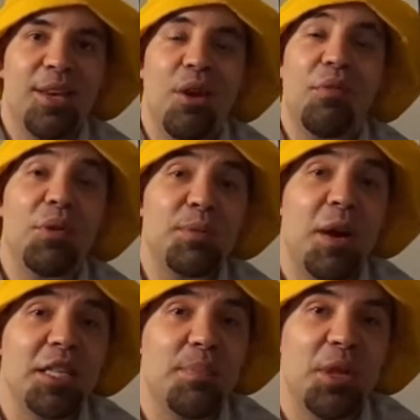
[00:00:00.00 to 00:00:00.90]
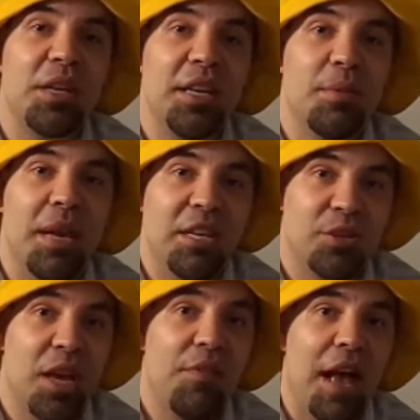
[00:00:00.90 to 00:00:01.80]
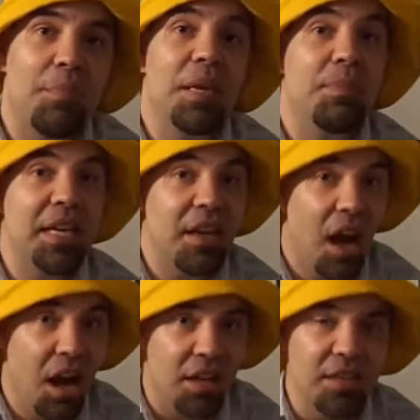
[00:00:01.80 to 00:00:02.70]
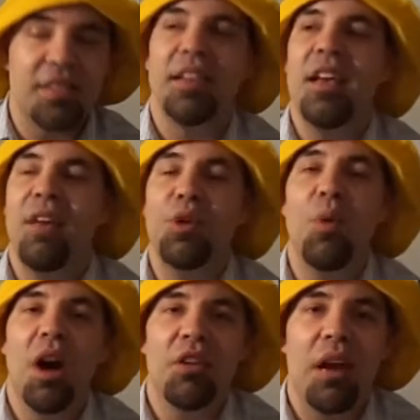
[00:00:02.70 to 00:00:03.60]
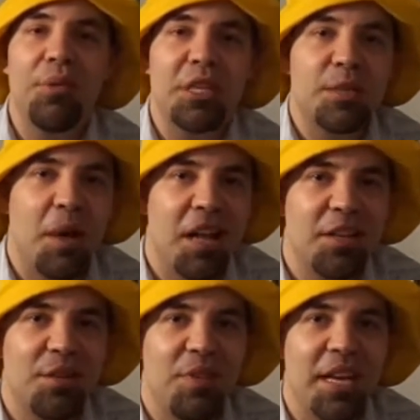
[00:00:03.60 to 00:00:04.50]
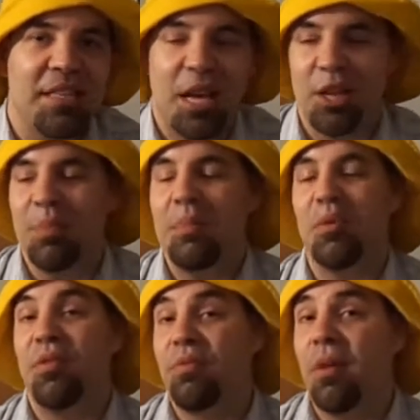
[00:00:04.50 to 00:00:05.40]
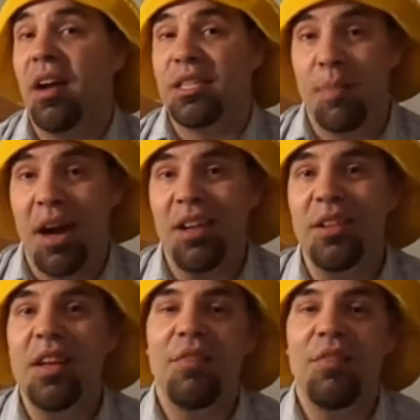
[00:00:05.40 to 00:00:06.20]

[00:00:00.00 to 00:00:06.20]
you have a responsibility to make yourself happy because if you walk around with a smile on your face, other people uh, smile.